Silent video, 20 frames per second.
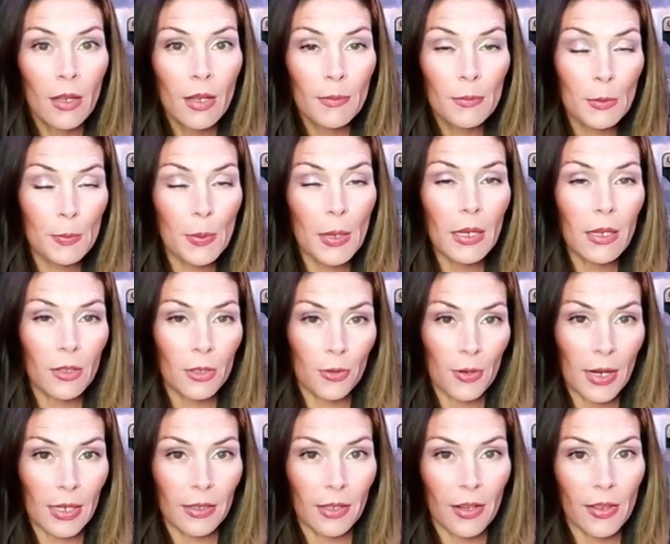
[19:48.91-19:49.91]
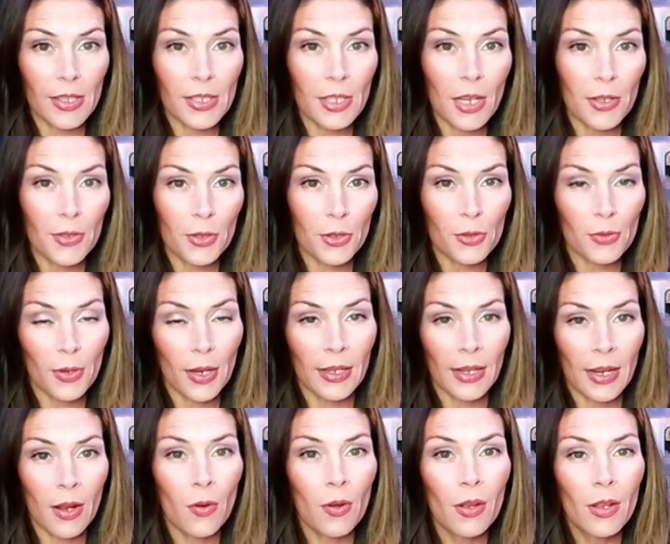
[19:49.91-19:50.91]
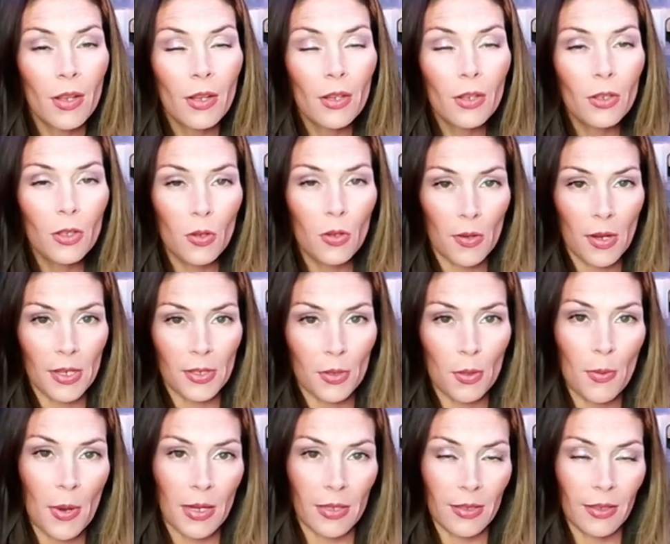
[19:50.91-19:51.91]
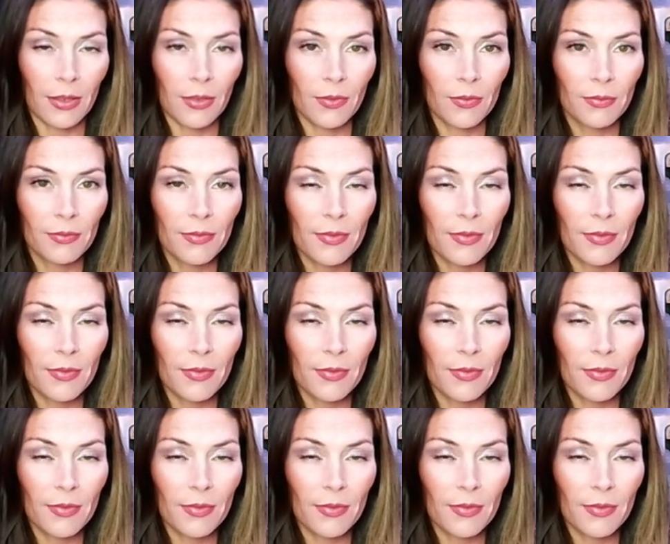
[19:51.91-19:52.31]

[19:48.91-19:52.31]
I'm speaking directly to the Sudsers right now. You guys are amazing.